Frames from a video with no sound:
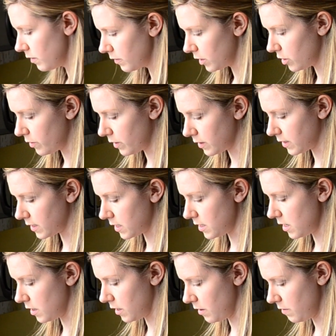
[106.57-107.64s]
So you can see
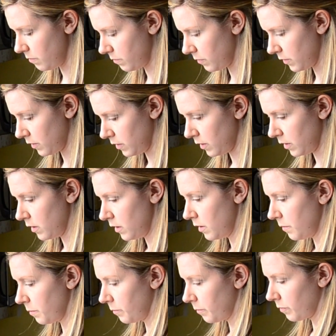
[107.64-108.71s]
here,
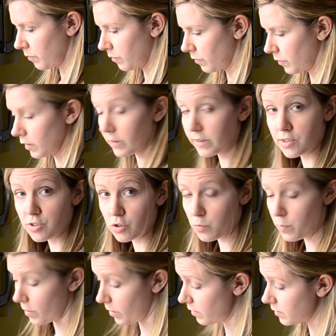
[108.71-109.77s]
there's two
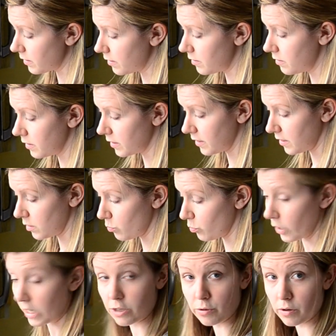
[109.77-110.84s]
parts. This is the
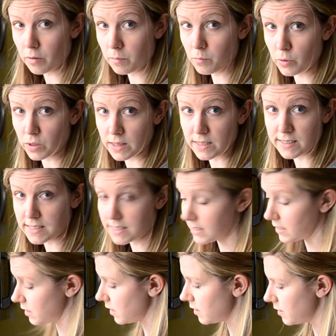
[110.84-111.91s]
breadcrumb with the
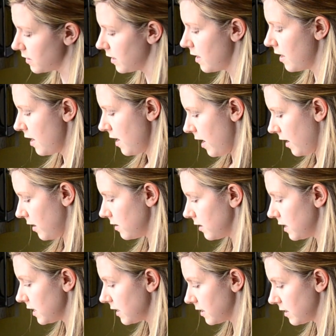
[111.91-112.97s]
seasonings, and
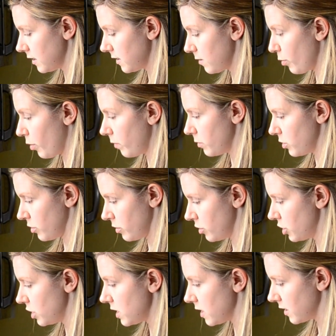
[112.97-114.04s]
this is the Parmesan
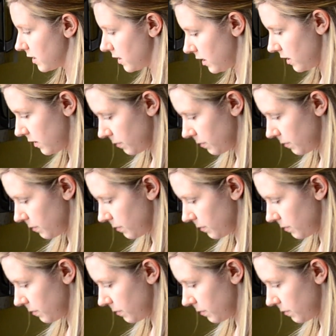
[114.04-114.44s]
cheese.